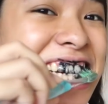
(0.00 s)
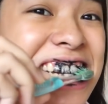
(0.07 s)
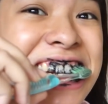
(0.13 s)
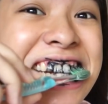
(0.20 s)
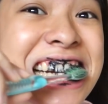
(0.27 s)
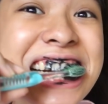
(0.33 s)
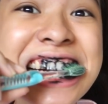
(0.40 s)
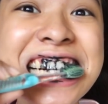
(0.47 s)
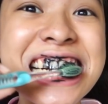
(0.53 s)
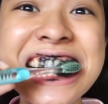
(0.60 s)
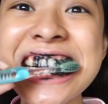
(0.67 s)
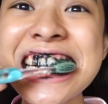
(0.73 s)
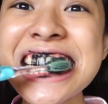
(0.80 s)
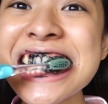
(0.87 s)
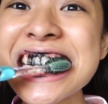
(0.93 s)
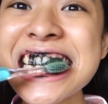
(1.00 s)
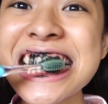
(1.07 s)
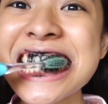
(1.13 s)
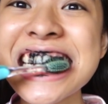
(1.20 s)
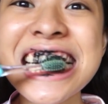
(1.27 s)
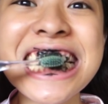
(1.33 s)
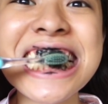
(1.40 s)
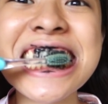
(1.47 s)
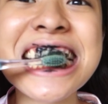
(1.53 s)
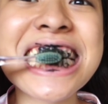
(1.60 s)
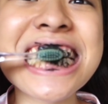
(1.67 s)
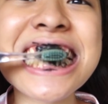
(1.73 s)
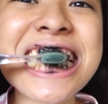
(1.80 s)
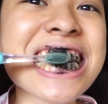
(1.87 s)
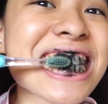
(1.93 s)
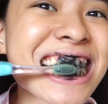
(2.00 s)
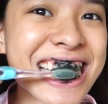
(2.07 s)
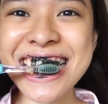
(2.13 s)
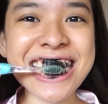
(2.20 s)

It's not good. Okay.